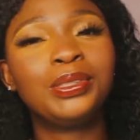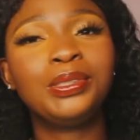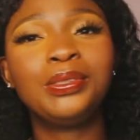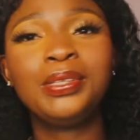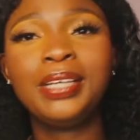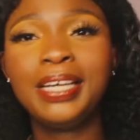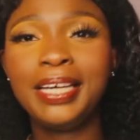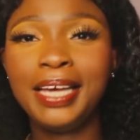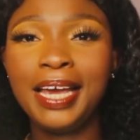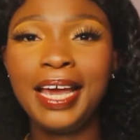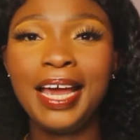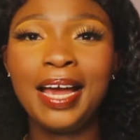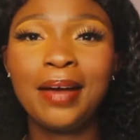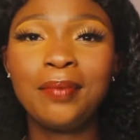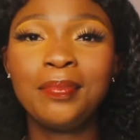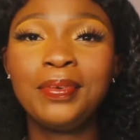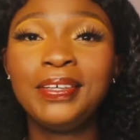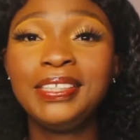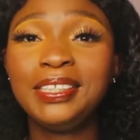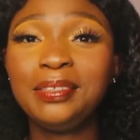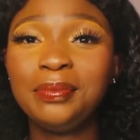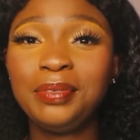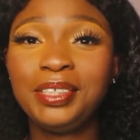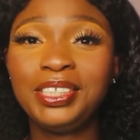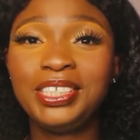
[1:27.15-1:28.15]
So yeah, I'm
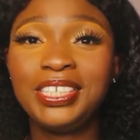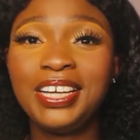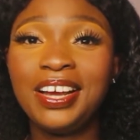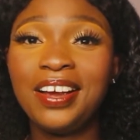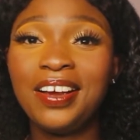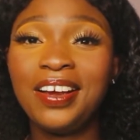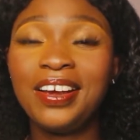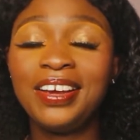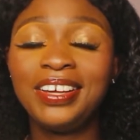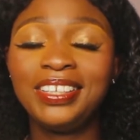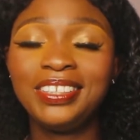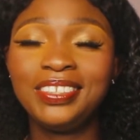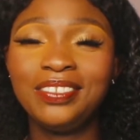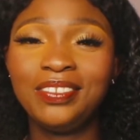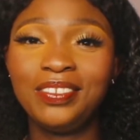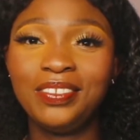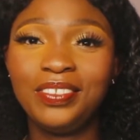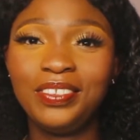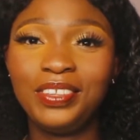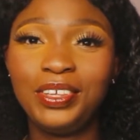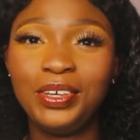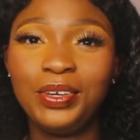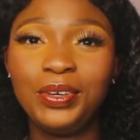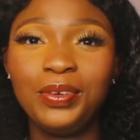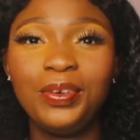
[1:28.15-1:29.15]
going to be sharing
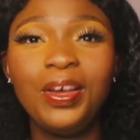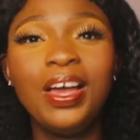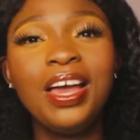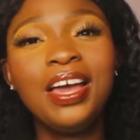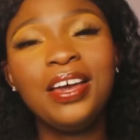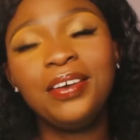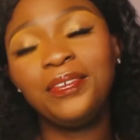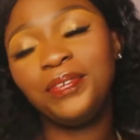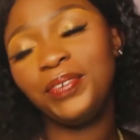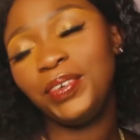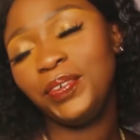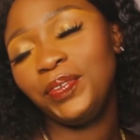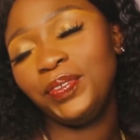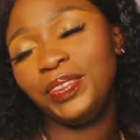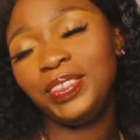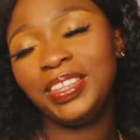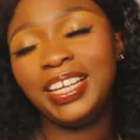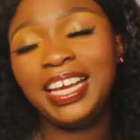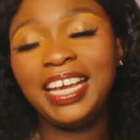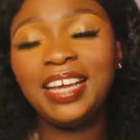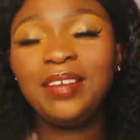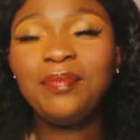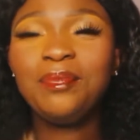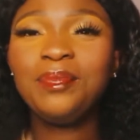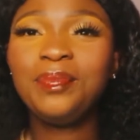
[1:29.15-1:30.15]
with you
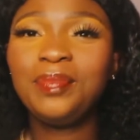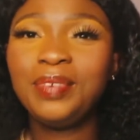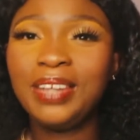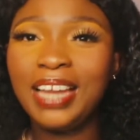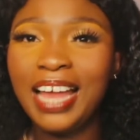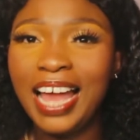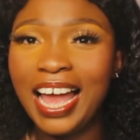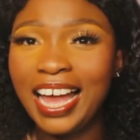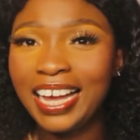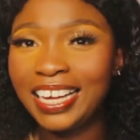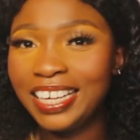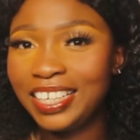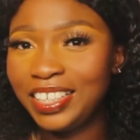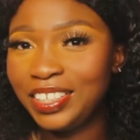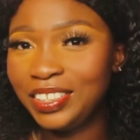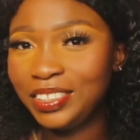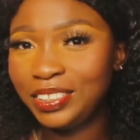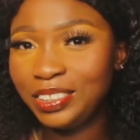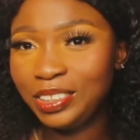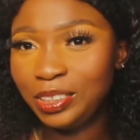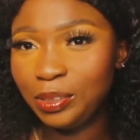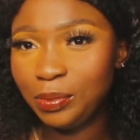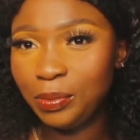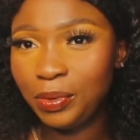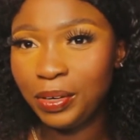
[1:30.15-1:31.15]
15 black
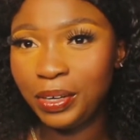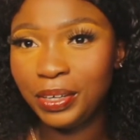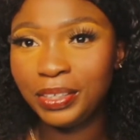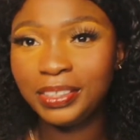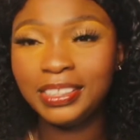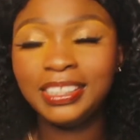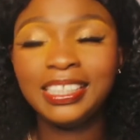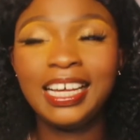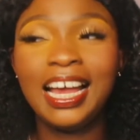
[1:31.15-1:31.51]
YouTubers.